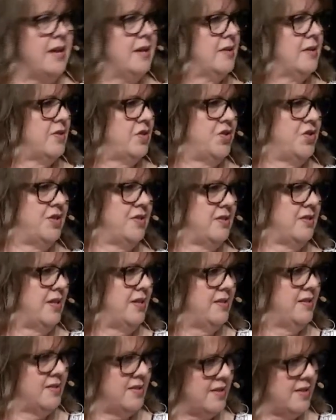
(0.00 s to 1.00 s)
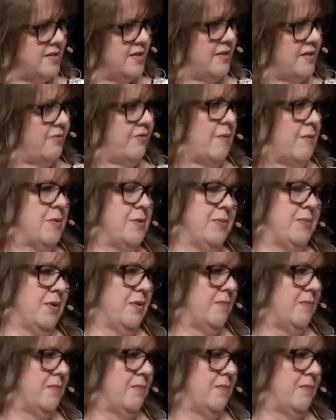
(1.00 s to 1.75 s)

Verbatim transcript: It's just he says it from the book of